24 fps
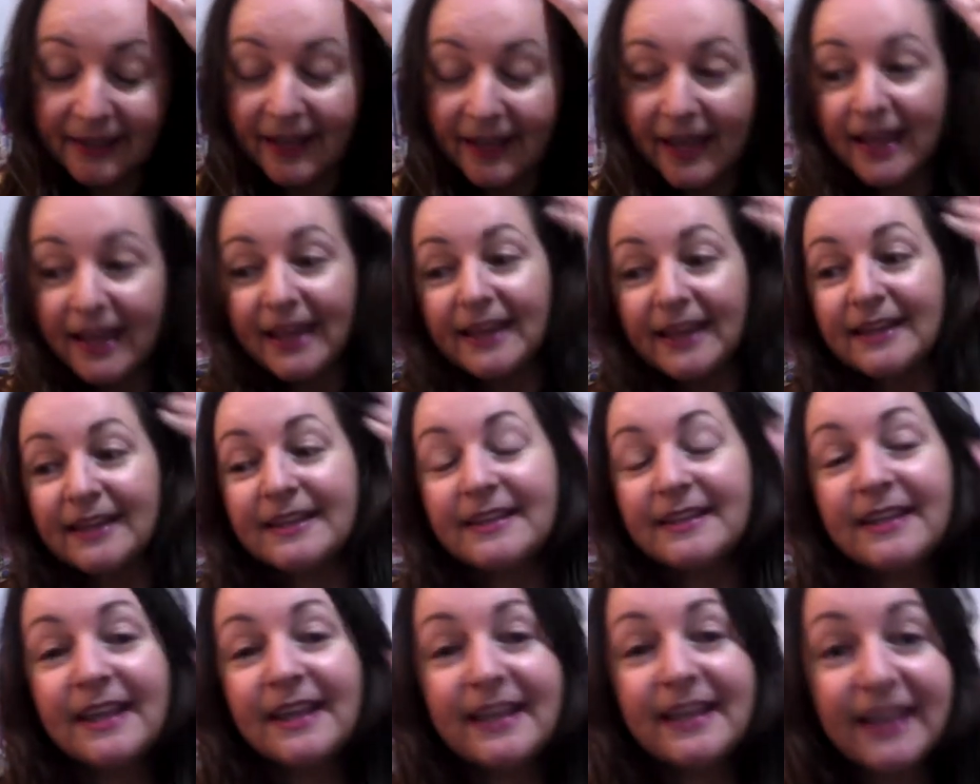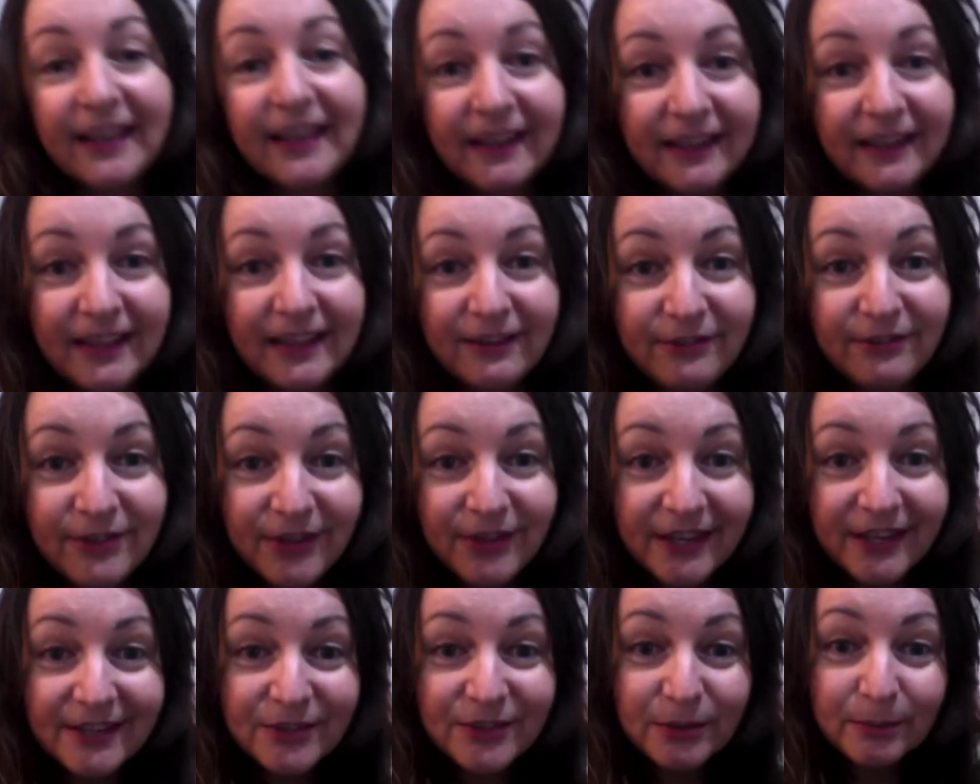And yeah, if you
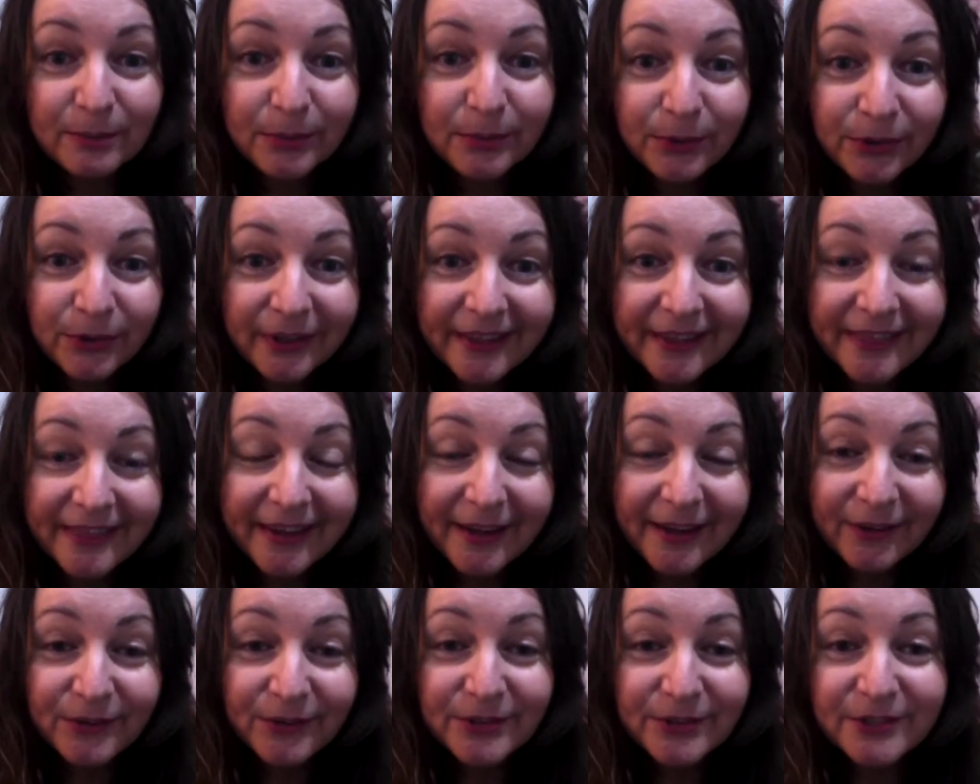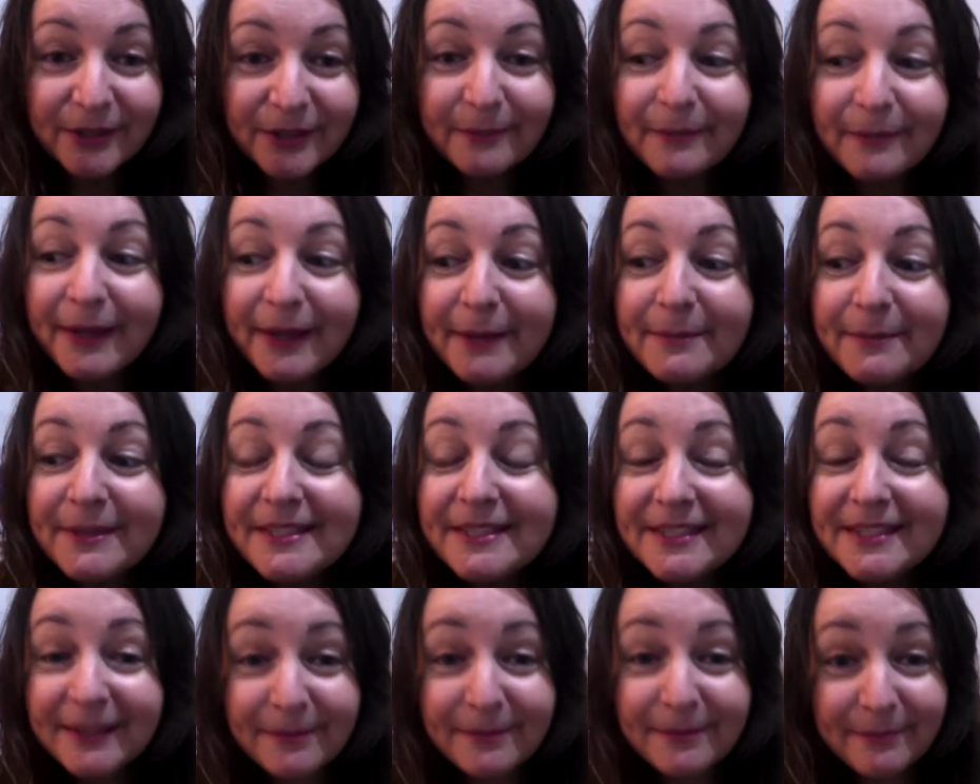get your book, there also may be
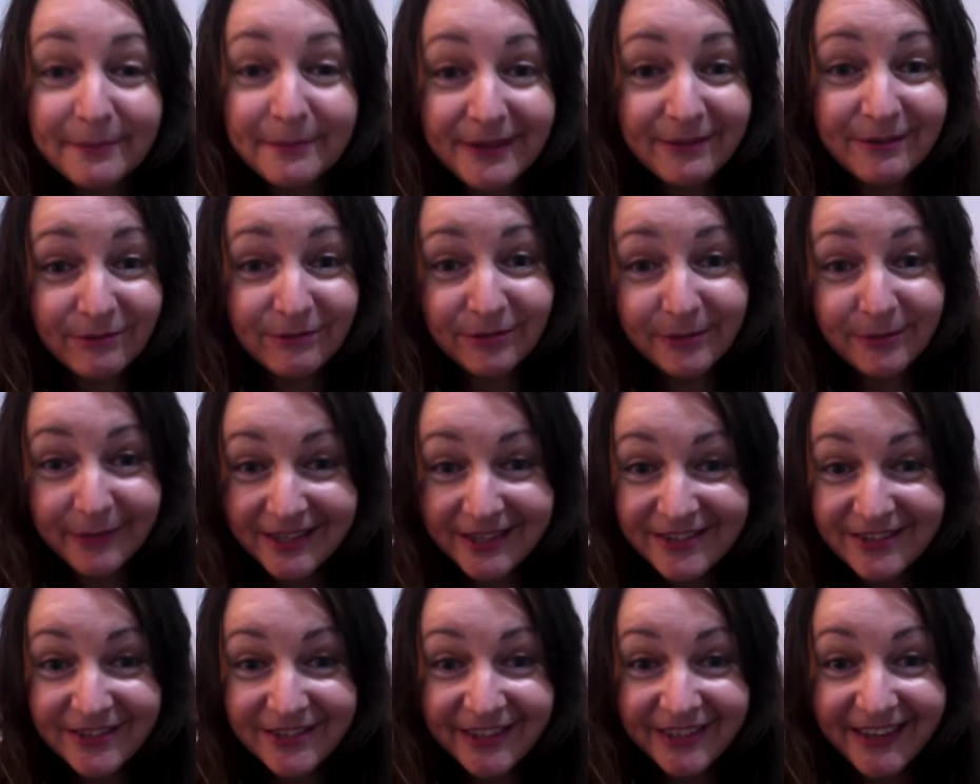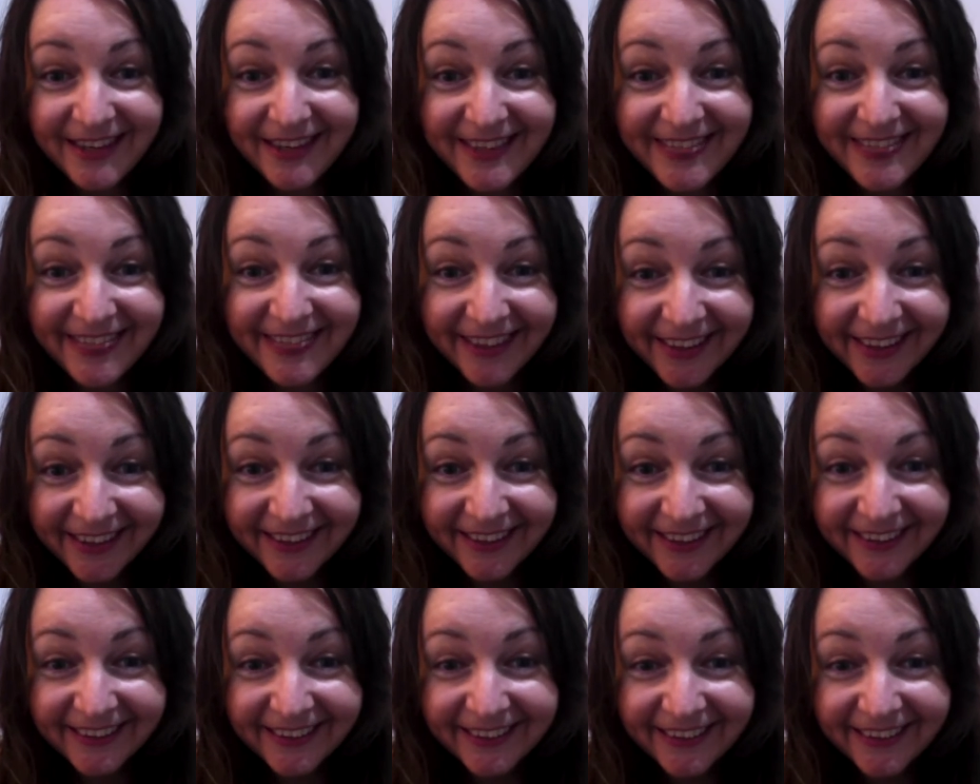some information in there